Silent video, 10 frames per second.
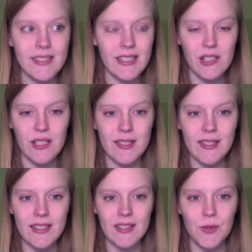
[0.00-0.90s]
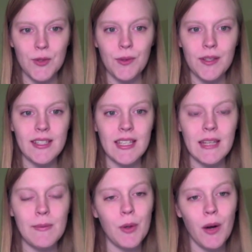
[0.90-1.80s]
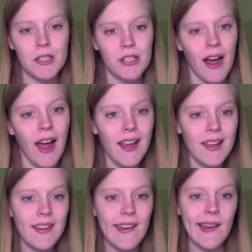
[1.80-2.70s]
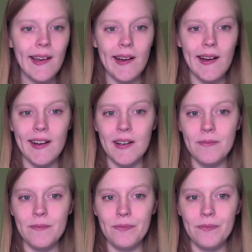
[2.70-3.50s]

It's a tool to keep you on track. And